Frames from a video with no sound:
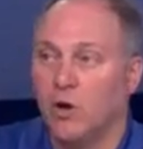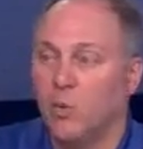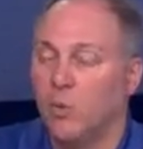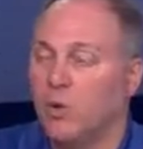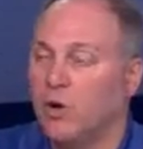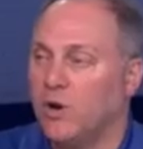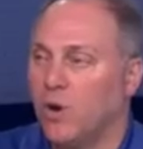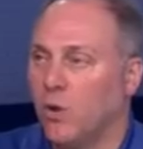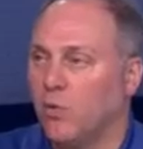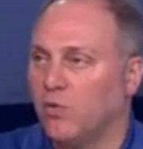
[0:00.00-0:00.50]

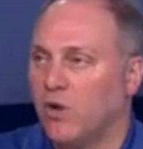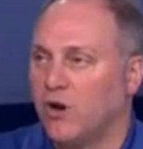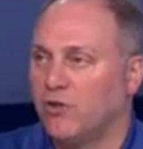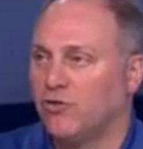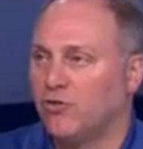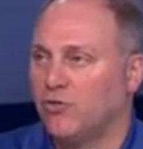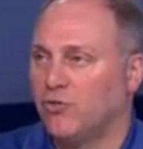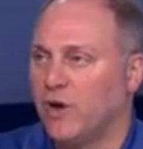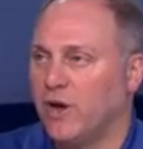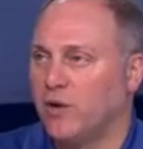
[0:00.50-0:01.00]
We know
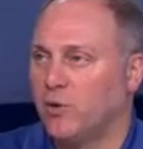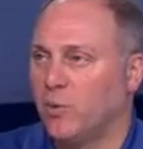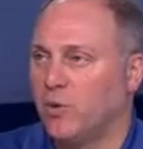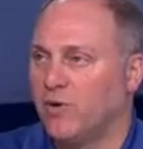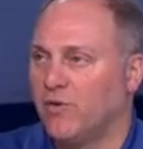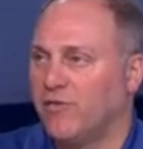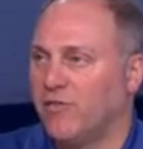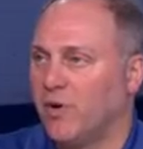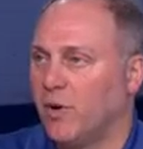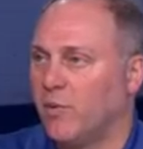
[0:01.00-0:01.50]
Russia tried to
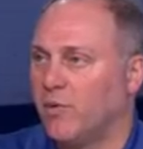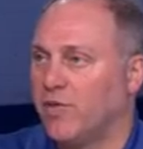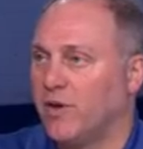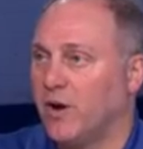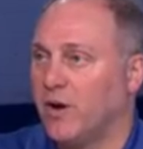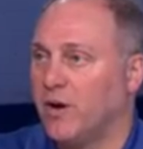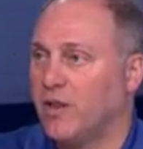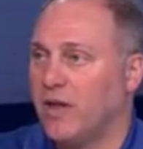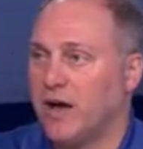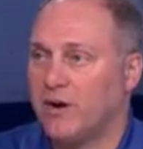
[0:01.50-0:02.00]
interfere with
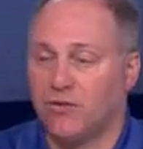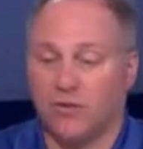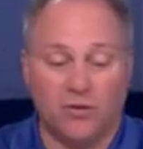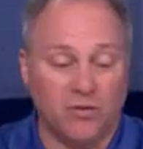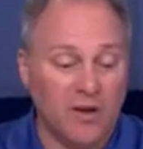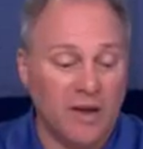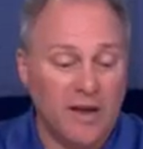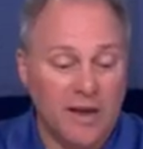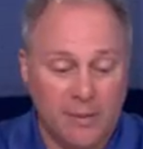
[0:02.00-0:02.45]
our elections.